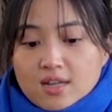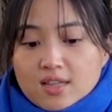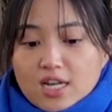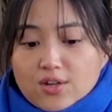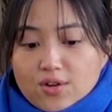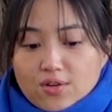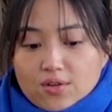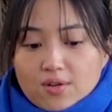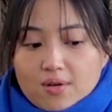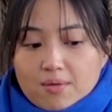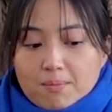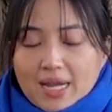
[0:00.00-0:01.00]
They don't
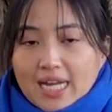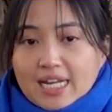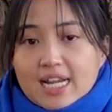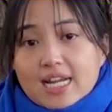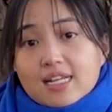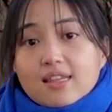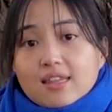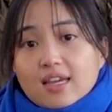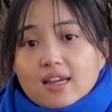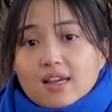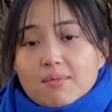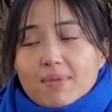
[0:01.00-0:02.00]
mean
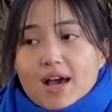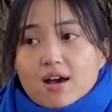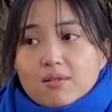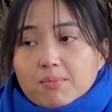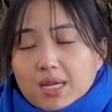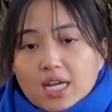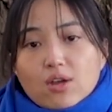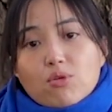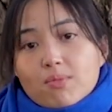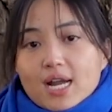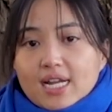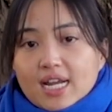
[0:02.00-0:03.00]
anything about me or
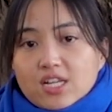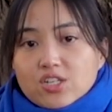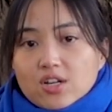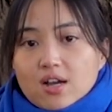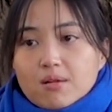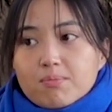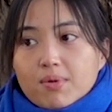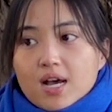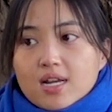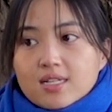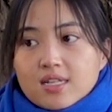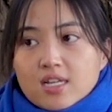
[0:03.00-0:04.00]
my nature,
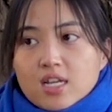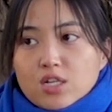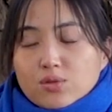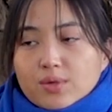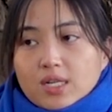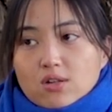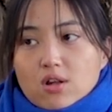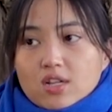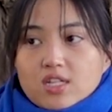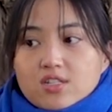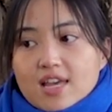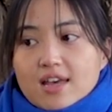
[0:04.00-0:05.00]
but to
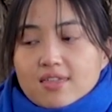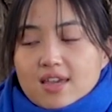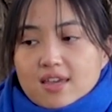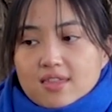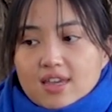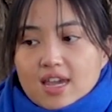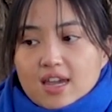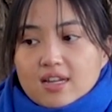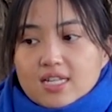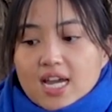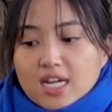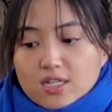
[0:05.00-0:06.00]
acknowledge that they're there
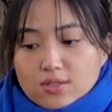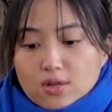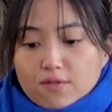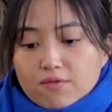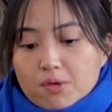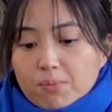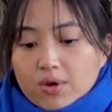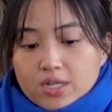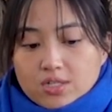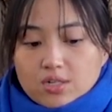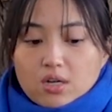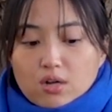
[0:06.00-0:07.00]
takes off the
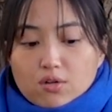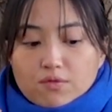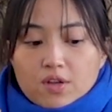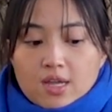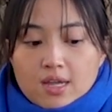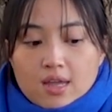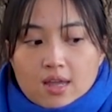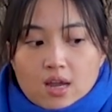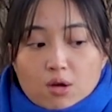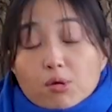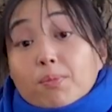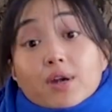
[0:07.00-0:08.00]
pressure of
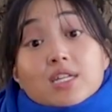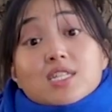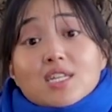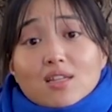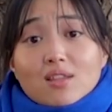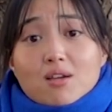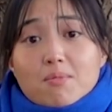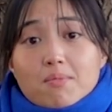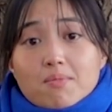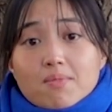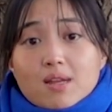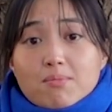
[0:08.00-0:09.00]
repressing them
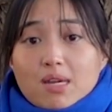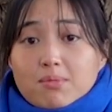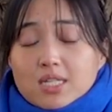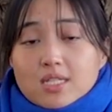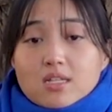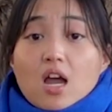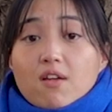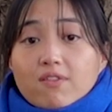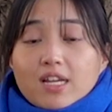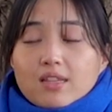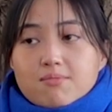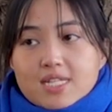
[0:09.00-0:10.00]
and maybe
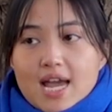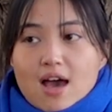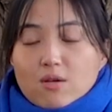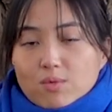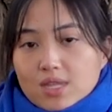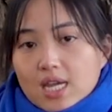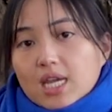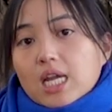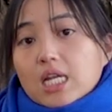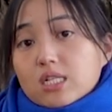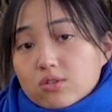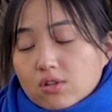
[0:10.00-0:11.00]
stifling them down where they
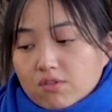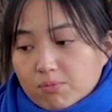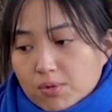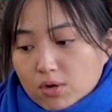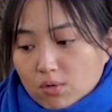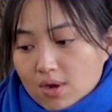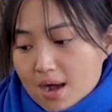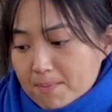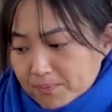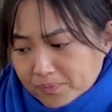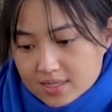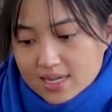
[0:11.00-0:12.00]
can sort of bottle up.
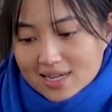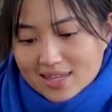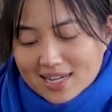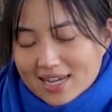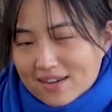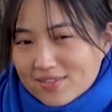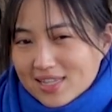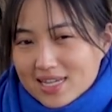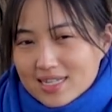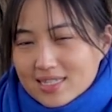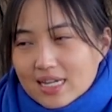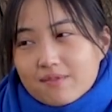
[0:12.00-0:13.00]
So I think having
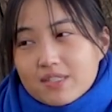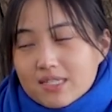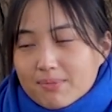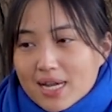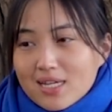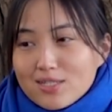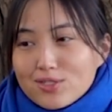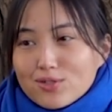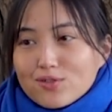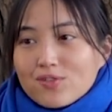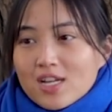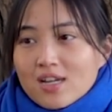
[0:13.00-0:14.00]
that safe space of